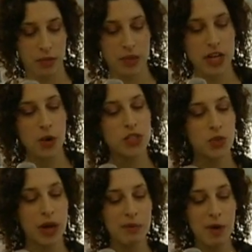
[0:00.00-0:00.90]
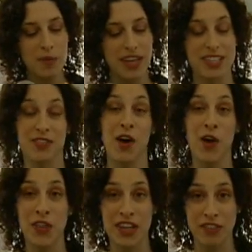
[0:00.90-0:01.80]
We know it's rainbow because of
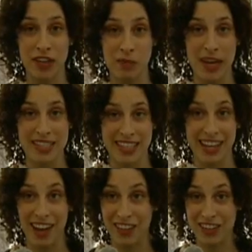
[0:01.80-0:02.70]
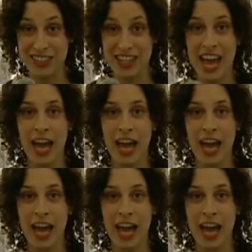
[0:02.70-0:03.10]
all the different amazing colors.